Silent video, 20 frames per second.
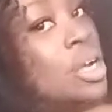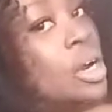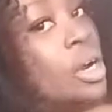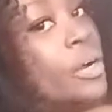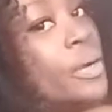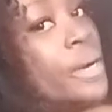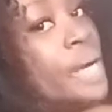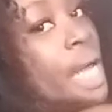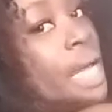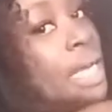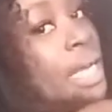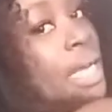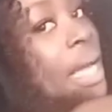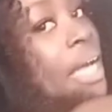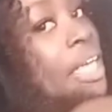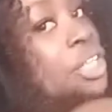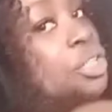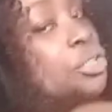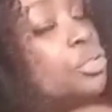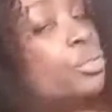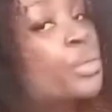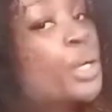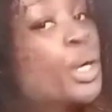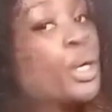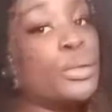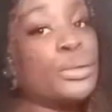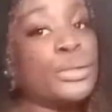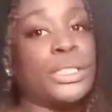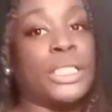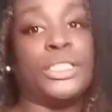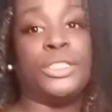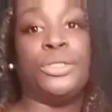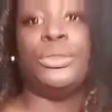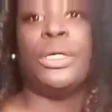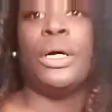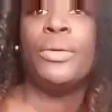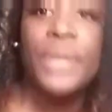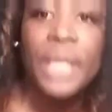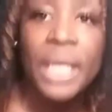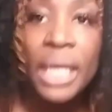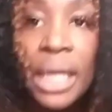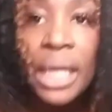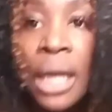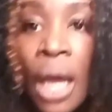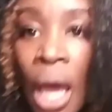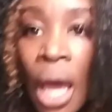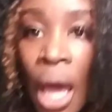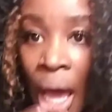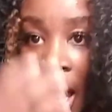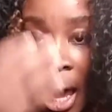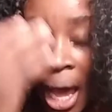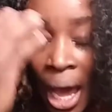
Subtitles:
It start creating extra rolls that you don't need.